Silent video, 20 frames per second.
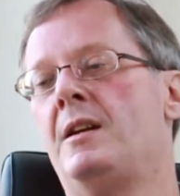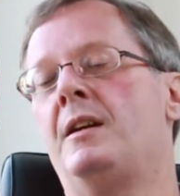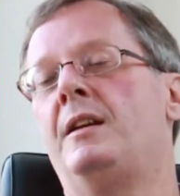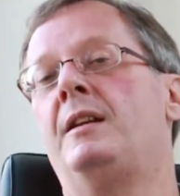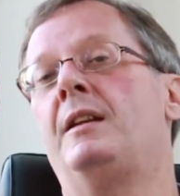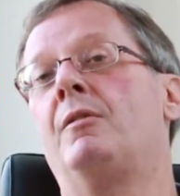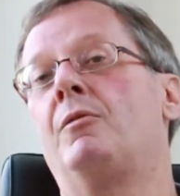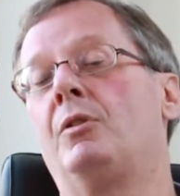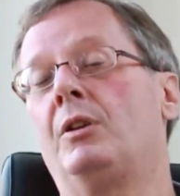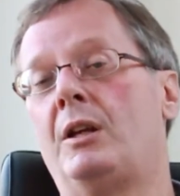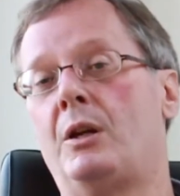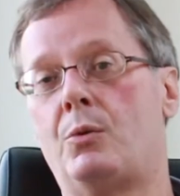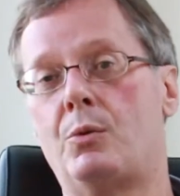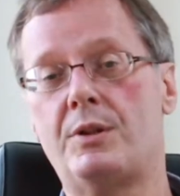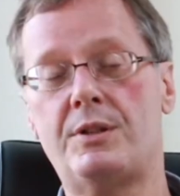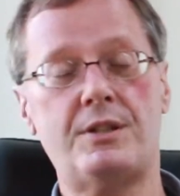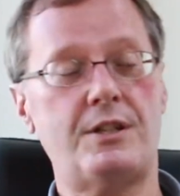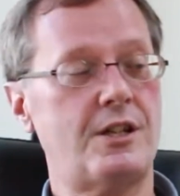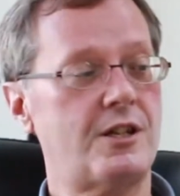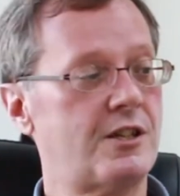Now in
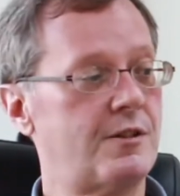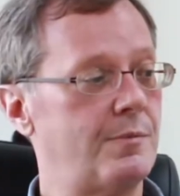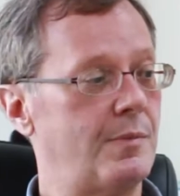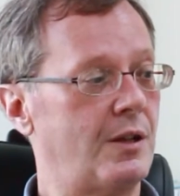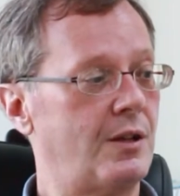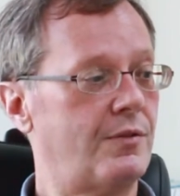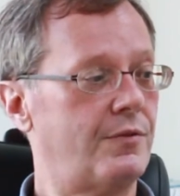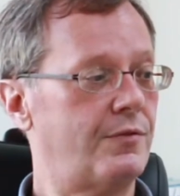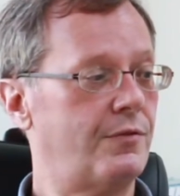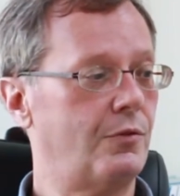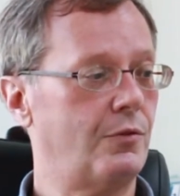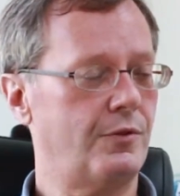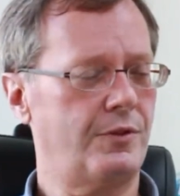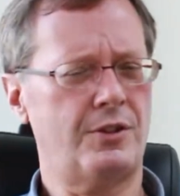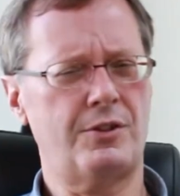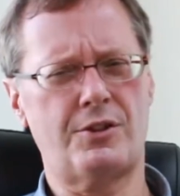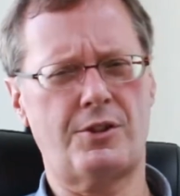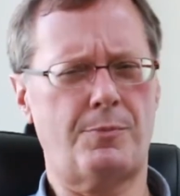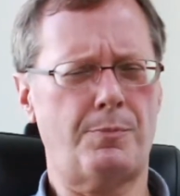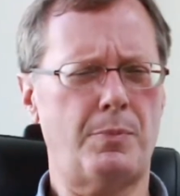linguistics, metaphor,
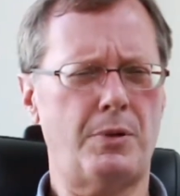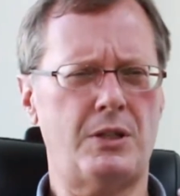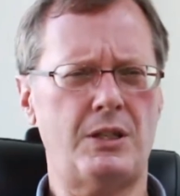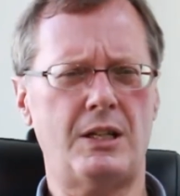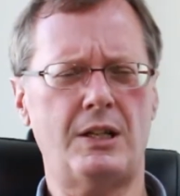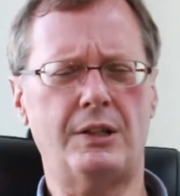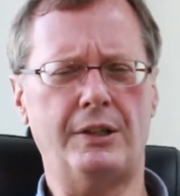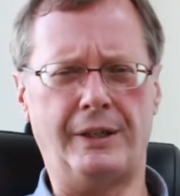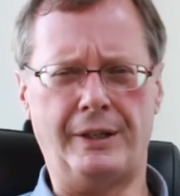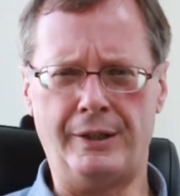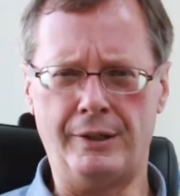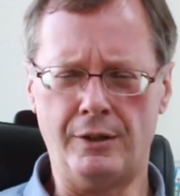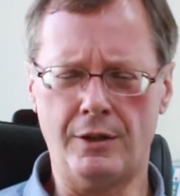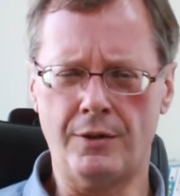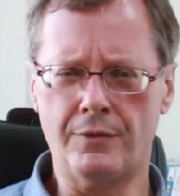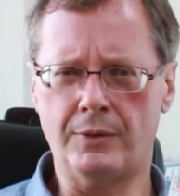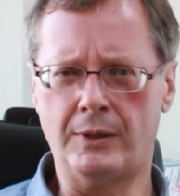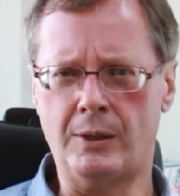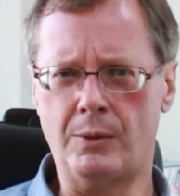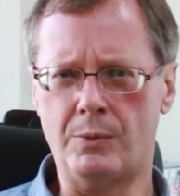there's a particular area
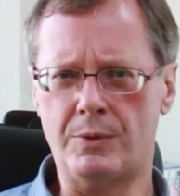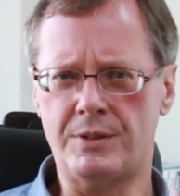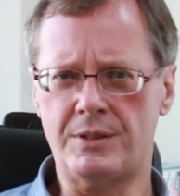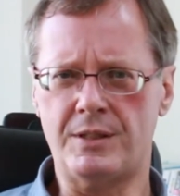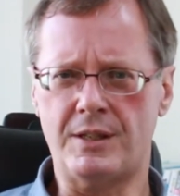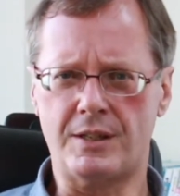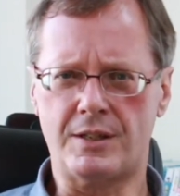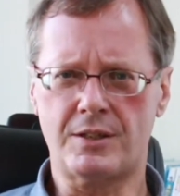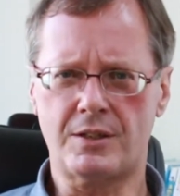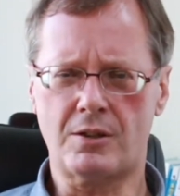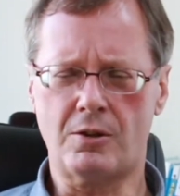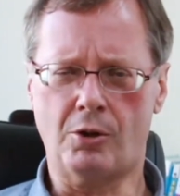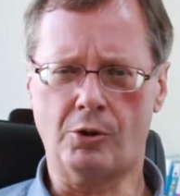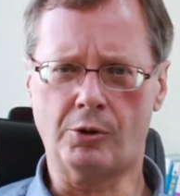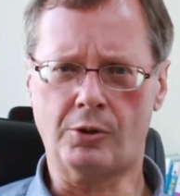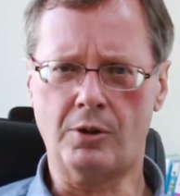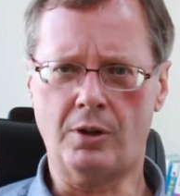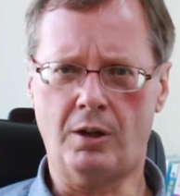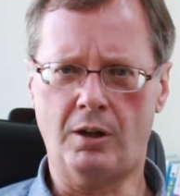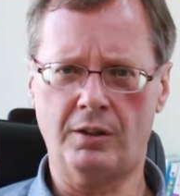of linguistics called
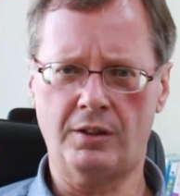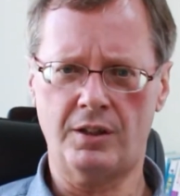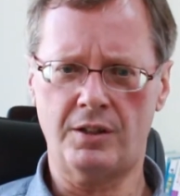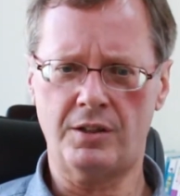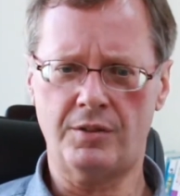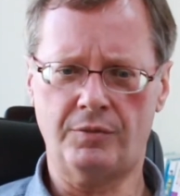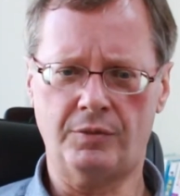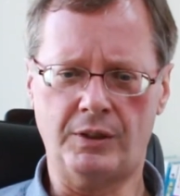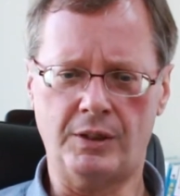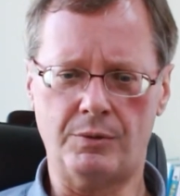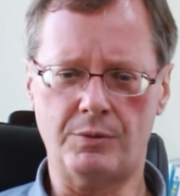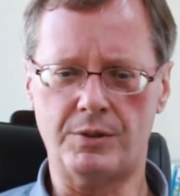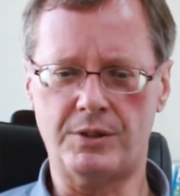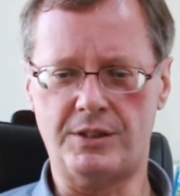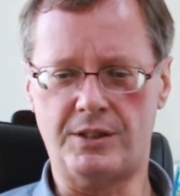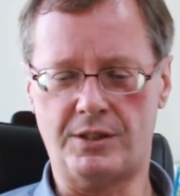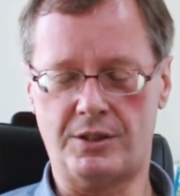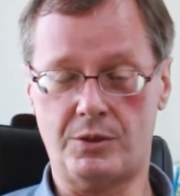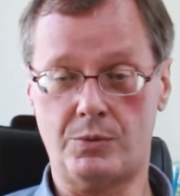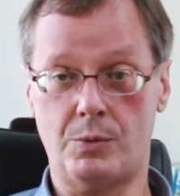cognitive
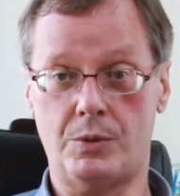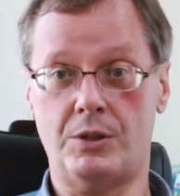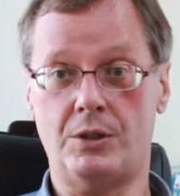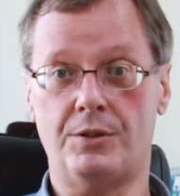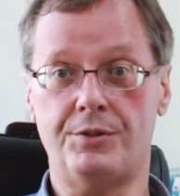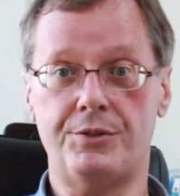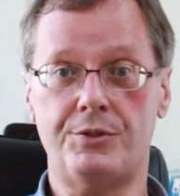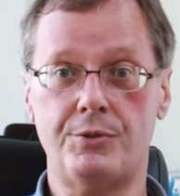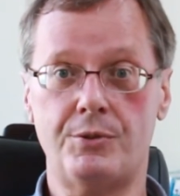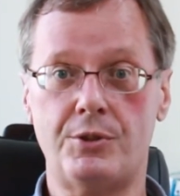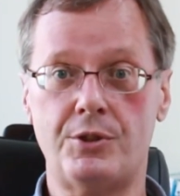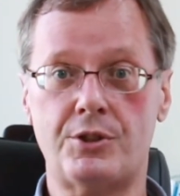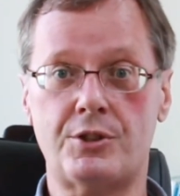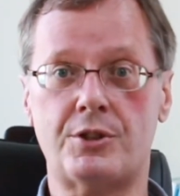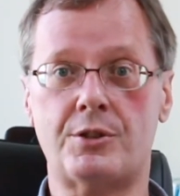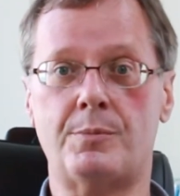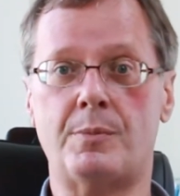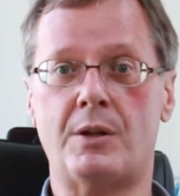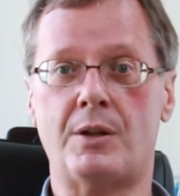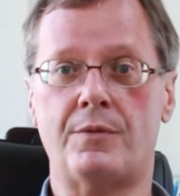linguistics, which also
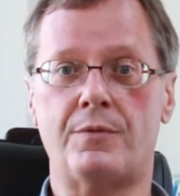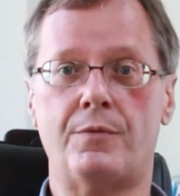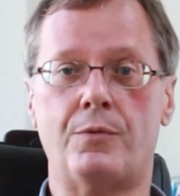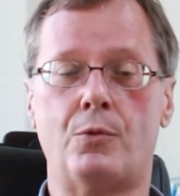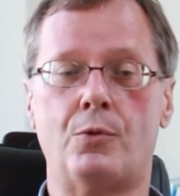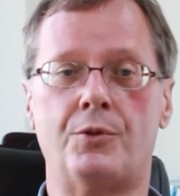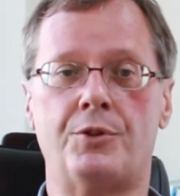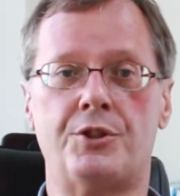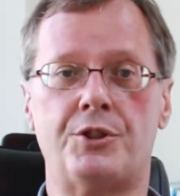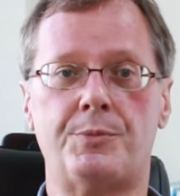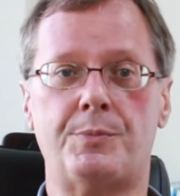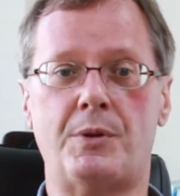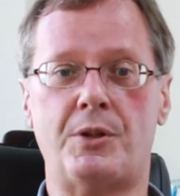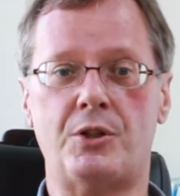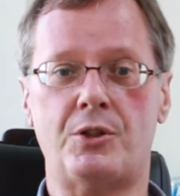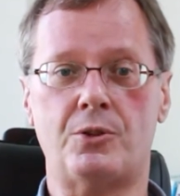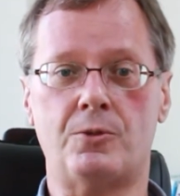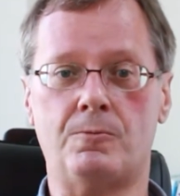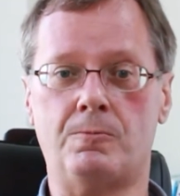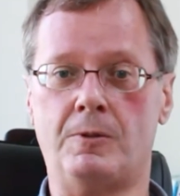uses metaphor in a
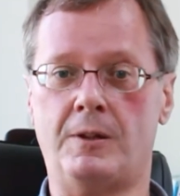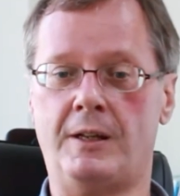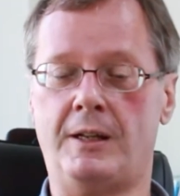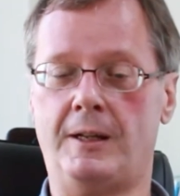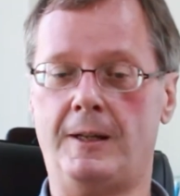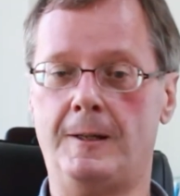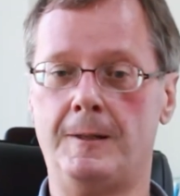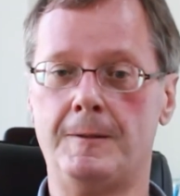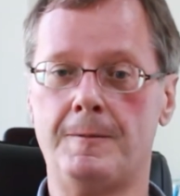special way,